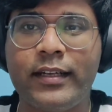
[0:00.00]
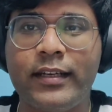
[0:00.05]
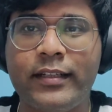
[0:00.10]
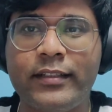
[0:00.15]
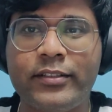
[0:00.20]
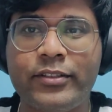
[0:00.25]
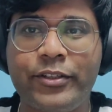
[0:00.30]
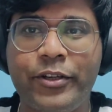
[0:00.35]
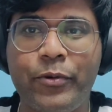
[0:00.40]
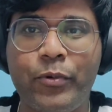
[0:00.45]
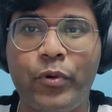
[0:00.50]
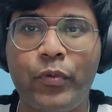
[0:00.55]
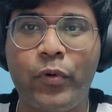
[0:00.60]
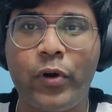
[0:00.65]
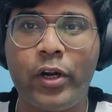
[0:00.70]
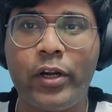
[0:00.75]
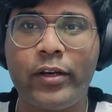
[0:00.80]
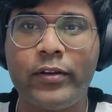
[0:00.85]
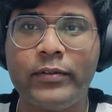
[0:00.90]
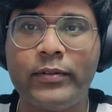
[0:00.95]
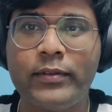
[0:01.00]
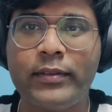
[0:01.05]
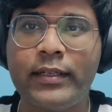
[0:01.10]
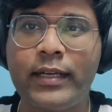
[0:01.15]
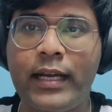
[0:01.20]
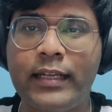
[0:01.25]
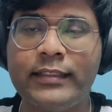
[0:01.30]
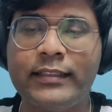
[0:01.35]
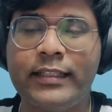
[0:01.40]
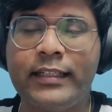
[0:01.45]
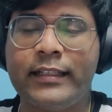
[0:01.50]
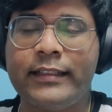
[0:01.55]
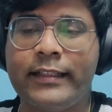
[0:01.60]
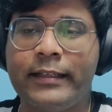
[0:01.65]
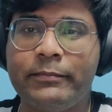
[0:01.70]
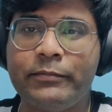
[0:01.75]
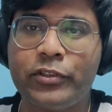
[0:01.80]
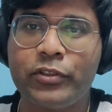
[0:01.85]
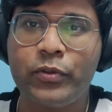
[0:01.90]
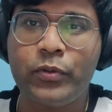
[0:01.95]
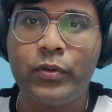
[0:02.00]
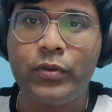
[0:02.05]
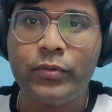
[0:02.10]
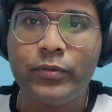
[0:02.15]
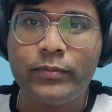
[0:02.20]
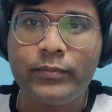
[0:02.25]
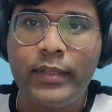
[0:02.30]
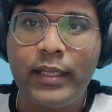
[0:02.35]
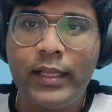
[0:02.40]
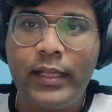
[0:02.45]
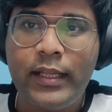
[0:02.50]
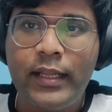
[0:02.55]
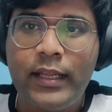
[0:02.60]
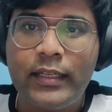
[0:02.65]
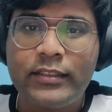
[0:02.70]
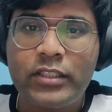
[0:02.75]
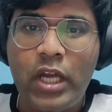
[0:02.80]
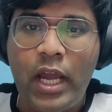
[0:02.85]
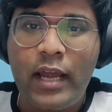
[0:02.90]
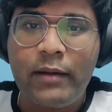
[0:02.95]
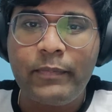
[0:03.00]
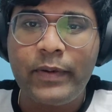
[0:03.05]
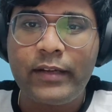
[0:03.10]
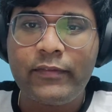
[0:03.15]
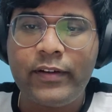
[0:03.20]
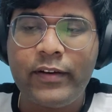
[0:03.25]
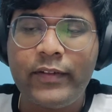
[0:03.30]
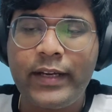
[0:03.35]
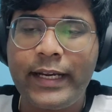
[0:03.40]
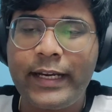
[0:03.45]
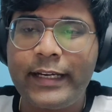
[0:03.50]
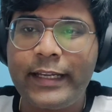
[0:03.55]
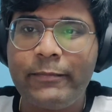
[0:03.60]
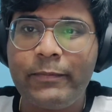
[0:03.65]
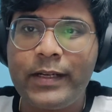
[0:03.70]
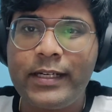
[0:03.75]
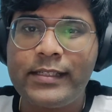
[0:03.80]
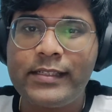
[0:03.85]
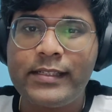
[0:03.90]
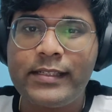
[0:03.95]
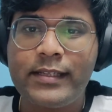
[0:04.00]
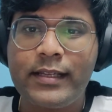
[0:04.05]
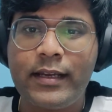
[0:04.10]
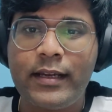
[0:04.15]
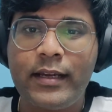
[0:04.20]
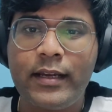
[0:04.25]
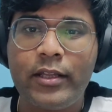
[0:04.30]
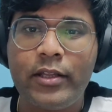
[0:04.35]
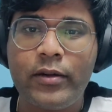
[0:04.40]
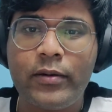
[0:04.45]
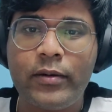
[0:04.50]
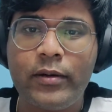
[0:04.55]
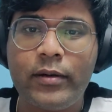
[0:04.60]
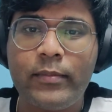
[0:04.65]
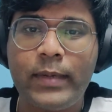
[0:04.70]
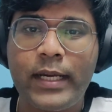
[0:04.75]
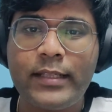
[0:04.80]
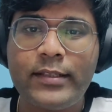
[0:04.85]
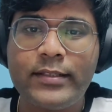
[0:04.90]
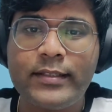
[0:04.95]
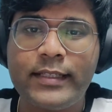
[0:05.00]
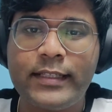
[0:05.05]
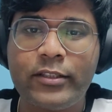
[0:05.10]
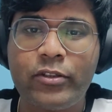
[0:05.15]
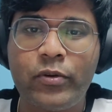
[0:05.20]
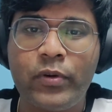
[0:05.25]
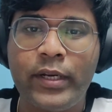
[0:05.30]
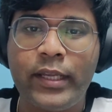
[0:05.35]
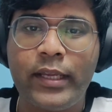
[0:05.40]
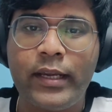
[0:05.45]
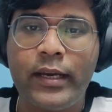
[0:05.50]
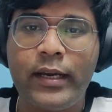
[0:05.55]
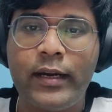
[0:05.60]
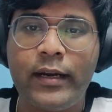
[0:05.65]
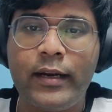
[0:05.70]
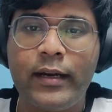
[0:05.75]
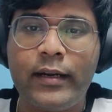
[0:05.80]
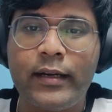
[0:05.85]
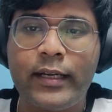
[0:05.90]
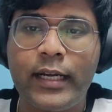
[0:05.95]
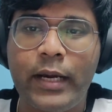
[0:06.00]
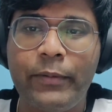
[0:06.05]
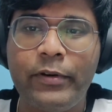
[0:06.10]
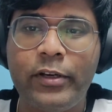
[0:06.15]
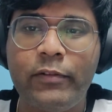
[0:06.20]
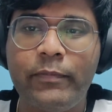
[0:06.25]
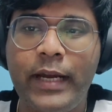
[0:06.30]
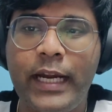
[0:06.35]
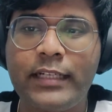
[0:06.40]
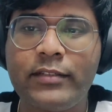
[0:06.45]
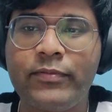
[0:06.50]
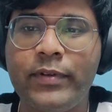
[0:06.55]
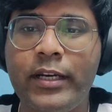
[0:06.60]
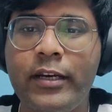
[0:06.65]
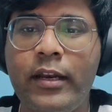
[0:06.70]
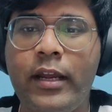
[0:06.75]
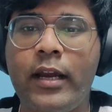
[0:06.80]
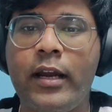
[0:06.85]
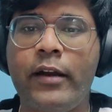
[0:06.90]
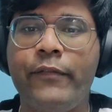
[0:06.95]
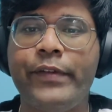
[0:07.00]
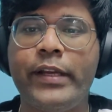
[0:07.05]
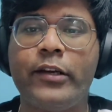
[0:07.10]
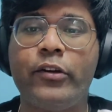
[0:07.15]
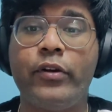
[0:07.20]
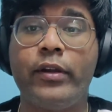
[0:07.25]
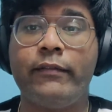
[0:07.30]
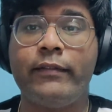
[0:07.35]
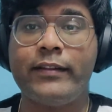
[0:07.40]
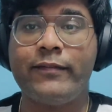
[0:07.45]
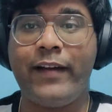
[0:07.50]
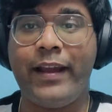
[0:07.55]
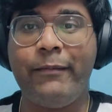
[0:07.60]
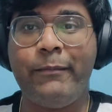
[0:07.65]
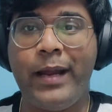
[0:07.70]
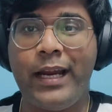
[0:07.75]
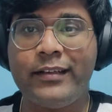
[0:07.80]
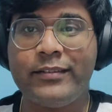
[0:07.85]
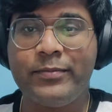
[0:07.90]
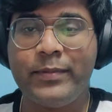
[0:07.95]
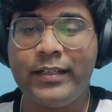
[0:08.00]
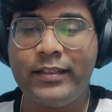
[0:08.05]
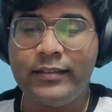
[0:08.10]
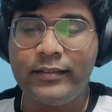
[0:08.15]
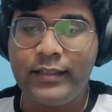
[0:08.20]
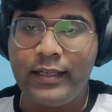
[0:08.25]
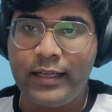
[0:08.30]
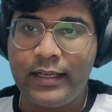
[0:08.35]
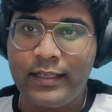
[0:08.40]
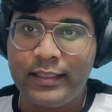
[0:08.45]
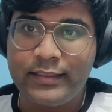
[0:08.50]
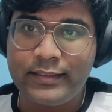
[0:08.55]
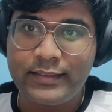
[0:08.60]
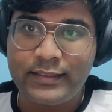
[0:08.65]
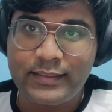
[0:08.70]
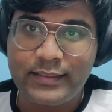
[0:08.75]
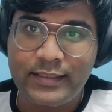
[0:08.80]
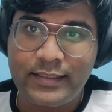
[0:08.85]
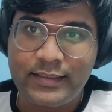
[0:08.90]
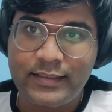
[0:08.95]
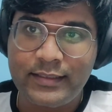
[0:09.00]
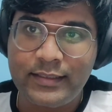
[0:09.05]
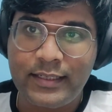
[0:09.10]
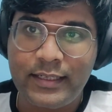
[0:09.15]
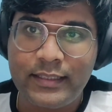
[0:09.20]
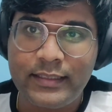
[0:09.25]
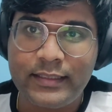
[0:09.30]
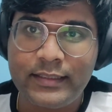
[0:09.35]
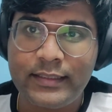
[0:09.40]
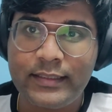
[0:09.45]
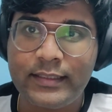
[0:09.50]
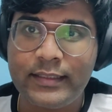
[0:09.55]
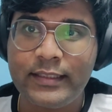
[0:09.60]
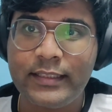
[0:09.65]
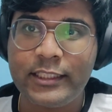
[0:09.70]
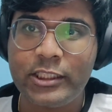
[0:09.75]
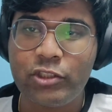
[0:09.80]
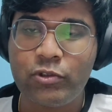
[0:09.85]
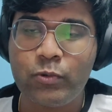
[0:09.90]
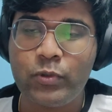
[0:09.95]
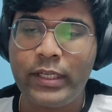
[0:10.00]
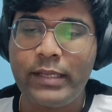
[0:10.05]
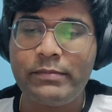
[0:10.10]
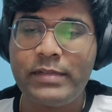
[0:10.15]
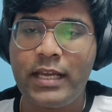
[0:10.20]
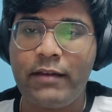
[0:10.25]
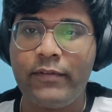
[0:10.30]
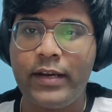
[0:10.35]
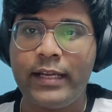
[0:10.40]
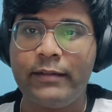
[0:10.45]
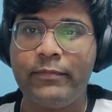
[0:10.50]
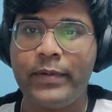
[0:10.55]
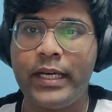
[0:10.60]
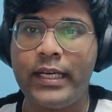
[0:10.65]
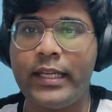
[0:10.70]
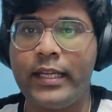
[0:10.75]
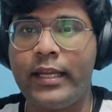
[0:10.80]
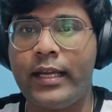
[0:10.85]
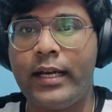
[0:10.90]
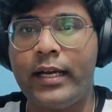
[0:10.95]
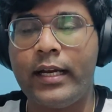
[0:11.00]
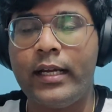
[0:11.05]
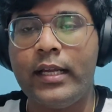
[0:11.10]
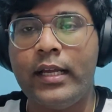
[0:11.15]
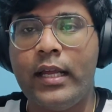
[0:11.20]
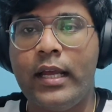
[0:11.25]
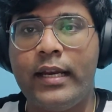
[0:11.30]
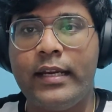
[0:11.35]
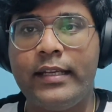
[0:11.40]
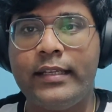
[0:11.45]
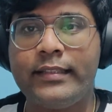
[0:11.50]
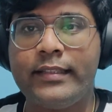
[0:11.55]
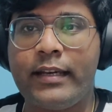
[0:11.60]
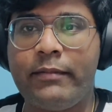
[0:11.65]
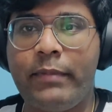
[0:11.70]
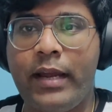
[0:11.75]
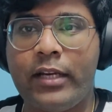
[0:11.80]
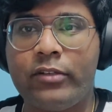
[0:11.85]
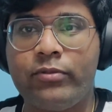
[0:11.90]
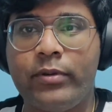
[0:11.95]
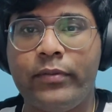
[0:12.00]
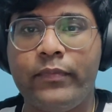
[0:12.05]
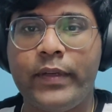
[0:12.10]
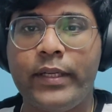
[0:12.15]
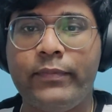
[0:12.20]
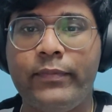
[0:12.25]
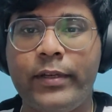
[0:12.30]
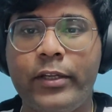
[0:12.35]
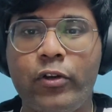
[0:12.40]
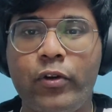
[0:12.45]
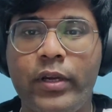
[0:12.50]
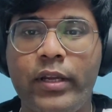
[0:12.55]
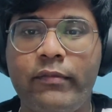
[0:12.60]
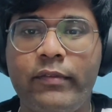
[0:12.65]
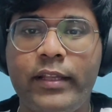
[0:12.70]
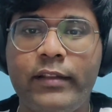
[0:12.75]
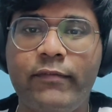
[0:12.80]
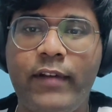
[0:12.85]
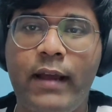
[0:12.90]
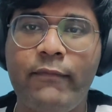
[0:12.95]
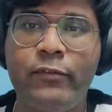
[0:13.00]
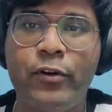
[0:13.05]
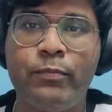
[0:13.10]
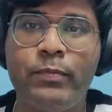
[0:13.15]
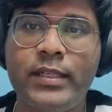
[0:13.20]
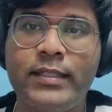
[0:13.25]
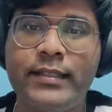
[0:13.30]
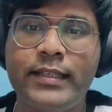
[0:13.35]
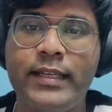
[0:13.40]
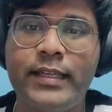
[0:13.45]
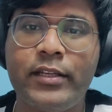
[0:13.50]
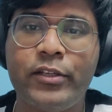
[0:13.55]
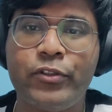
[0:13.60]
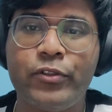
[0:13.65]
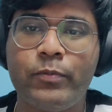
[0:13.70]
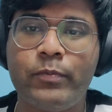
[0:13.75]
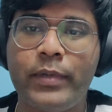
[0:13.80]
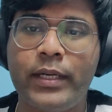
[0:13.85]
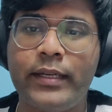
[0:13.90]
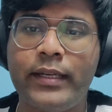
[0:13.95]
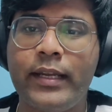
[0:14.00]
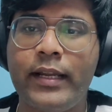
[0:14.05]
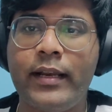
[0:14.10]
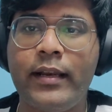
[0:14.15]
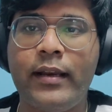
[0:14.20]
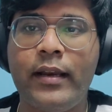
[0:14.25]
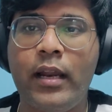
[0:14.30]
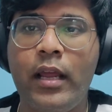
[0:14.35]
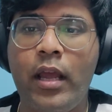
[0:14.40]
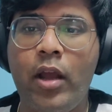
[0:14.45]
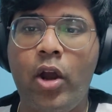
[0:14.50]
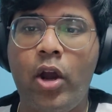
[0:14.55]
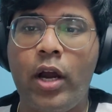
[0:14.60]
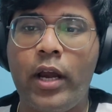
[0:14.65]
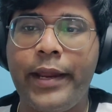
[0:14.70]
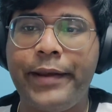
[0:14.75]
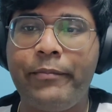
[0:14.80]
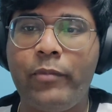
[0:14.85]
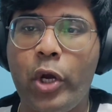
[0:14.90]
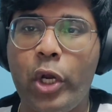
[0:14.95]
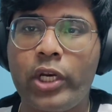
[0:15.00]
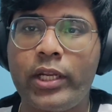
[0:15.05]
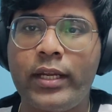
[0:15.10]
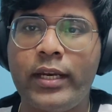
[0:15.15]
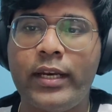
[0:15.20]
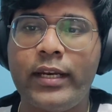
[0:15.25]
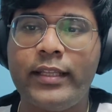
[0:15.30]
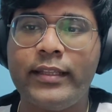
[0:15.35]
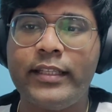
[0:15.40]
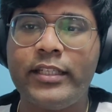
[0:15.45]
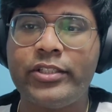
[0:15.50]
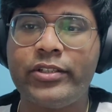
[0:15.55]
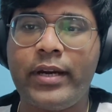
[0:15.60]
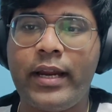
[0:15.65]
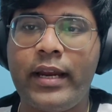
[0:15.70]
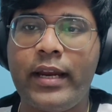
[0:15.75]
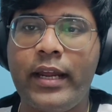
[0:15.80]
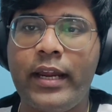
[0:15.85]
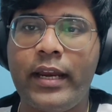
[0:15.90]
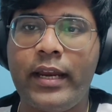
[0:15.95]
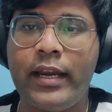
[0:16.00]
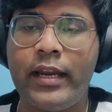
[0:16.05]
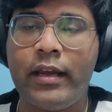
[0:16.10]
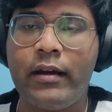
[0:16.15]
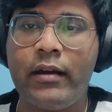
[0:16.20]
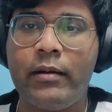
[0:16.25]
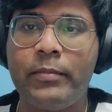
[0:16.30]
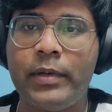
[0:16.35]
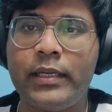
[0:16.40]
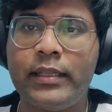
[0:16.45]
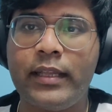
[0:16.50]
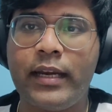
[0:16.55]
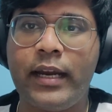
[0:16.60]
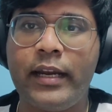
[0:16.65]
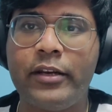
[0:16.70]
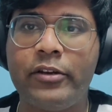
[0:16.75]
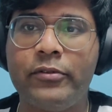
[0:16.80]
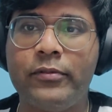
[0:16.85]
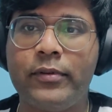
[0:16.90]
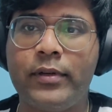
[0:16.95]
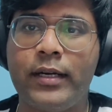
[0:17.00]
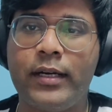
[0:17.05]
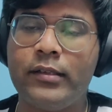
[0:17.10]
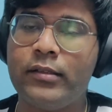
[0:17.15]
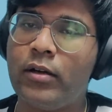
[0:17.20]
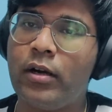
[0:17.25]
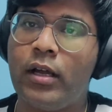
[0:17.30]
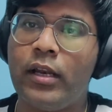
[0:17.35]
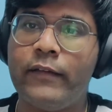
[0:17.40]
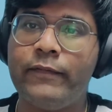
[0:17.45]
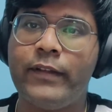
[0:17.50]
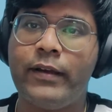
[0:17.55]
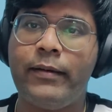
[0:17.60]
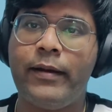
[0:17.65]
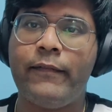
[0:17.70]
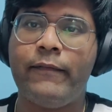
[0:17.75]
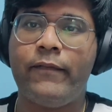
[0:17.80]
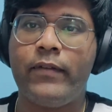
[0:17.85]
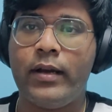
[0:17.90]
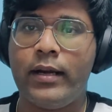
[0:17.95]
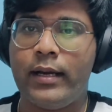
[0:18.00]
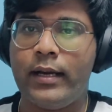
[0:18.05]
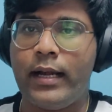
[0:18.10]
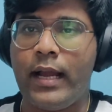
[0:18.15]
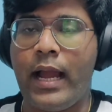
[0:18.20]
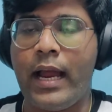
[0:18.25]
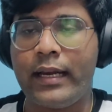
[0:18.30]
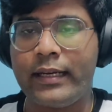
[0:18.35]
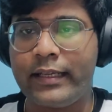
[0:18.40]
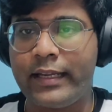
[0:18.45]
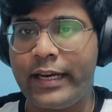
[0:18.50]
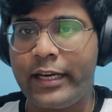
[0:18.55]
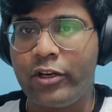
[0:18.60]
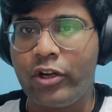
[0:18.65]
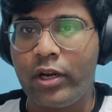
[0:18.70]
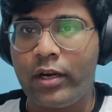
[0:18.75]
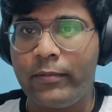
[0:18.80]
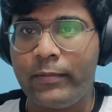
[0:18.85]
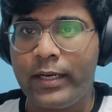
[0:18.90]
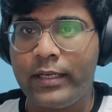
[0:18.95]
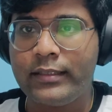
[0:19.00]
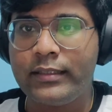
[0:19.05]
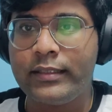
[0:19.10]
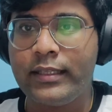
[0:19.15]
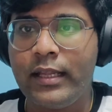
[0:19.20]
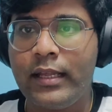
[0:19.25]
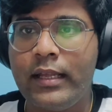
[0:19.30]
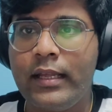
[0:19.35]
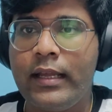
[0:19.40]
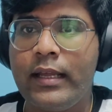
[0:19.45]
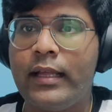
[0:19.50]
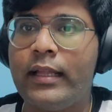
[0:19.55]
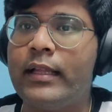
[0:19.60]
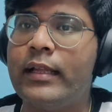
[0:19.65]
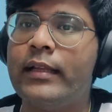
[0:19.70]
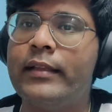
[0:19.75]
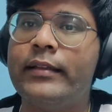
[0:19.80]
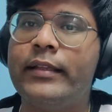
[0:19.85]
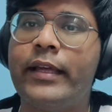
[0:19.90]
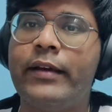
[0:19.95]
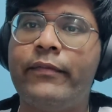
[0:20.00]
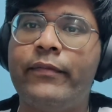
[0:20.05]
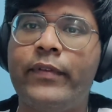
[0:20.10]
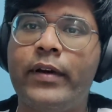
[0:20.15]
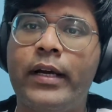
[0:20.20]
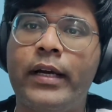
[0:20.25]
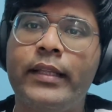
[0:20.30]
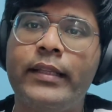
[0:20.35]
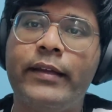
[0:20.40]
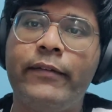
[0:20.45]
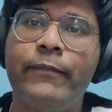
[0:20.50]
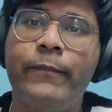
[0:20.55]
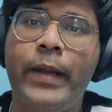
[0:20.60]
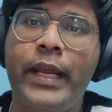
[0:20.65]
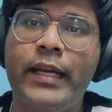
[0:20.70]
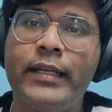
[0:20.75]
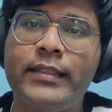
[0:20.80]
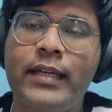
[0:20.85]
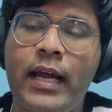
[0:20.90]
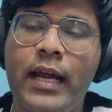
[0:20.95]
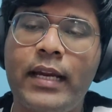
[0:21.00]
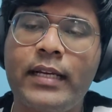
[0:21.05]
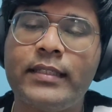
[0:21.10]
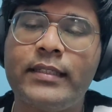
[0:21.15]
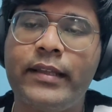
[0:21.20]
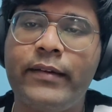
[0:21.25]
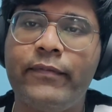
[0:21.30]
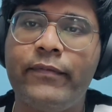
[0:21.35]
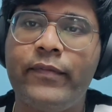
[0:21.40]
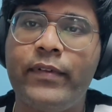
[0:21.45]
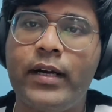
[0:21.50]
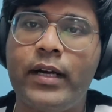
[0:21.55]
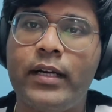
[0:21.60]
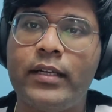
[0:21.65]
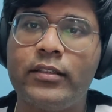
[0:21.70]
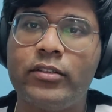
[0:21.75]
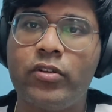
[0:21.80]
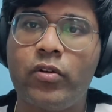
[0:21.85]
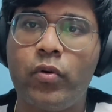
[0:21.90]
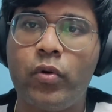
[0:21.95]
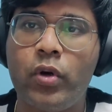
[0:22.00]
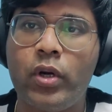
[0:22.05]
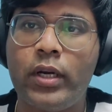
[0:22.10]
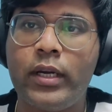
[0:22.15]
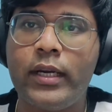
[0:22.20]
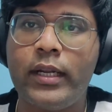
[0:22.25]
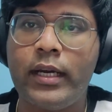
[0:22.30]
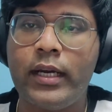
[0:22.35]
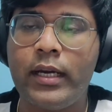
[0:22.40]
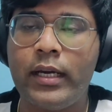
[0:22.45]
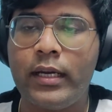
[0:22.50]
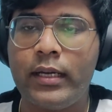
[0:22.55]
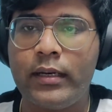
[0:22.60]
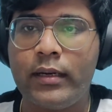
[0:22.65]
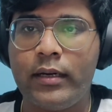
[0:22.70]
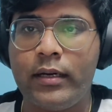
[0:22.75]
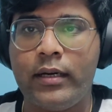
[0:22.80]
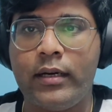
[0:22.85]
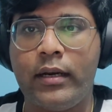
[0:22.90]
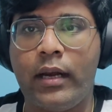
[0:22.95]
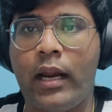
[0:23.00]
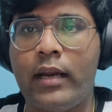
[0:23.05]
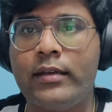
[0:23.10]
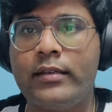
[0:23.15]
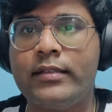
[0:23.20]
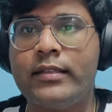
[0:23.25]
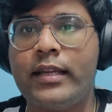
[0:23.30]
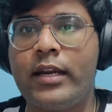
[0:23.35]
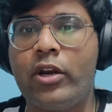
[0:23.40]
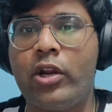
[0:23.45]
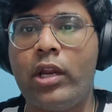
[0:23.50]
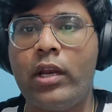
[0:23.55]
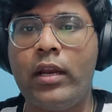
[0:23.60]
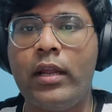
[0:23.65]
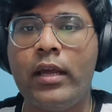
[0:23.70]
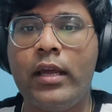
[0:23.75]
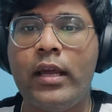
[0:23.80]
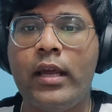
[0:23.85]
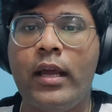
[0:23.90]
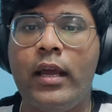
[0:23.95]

Uh, you would want to consider them. So so our pick for wicketkeeper is uh, Mahendra Singh Dhoni. Uh, coming to batsmen, uh, we are going with five batsmen. Uh, since this, uh, this these two teams have like pretty uh, decent batsmen, we'll be going with Faf du Plessis, Shubman Gill, and Morgan, Nitish Rana, and uh, Ambati Rayudu. Uh, all of them have uh, had great tournaments. Uh, they've uh, they've made starts, they've uh, scored uh, uh, runs and all.